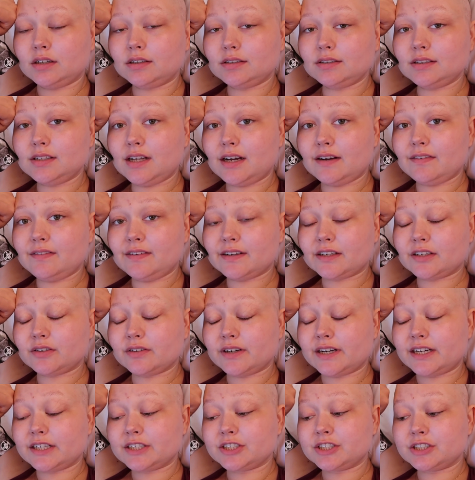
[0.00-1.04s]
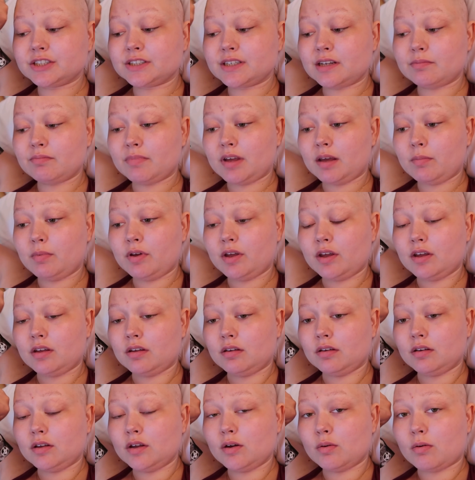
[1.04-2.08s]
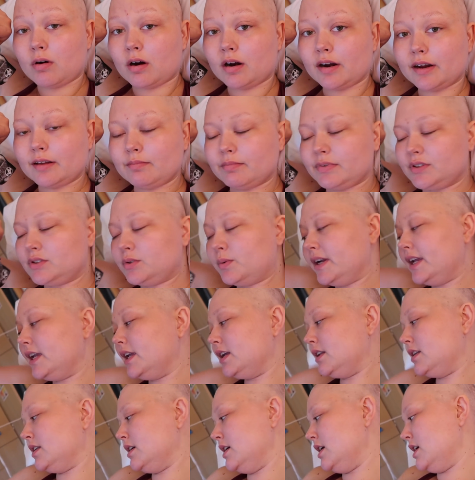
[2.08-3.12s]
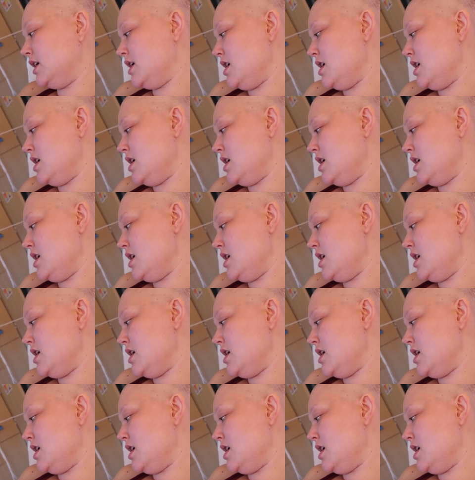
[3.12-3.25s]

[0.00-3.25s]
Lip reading: love licorice, and maybe you are in between.